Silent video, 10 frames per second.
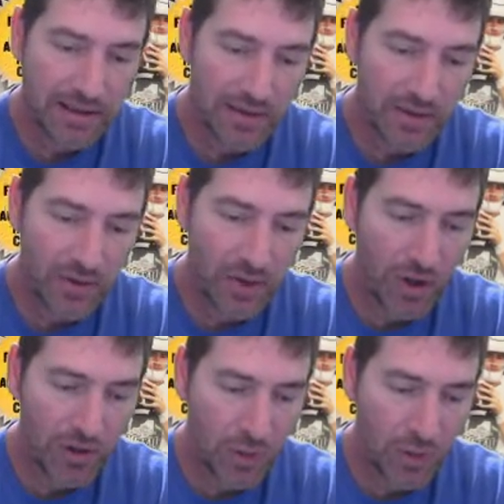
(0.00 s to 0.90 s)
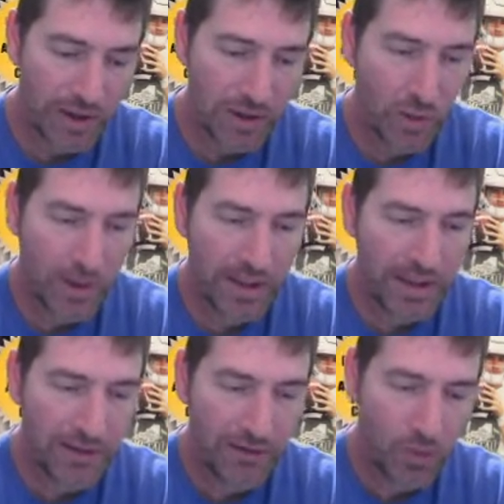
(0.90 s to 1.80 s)
So it's all 2020
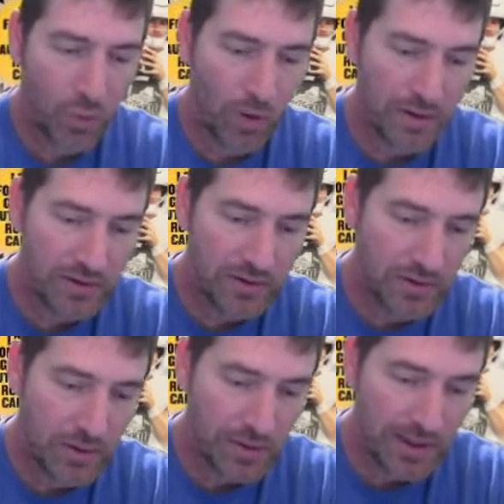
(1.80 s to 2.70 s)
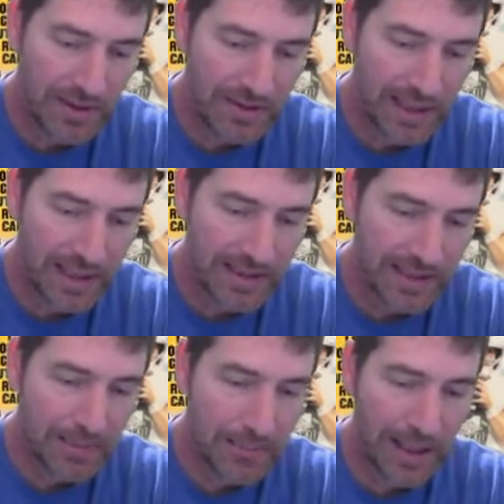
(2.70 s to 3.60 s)
except for one
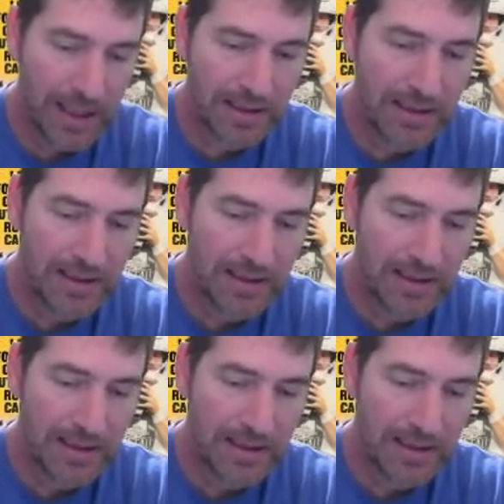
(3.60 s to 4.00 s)
2018 pack.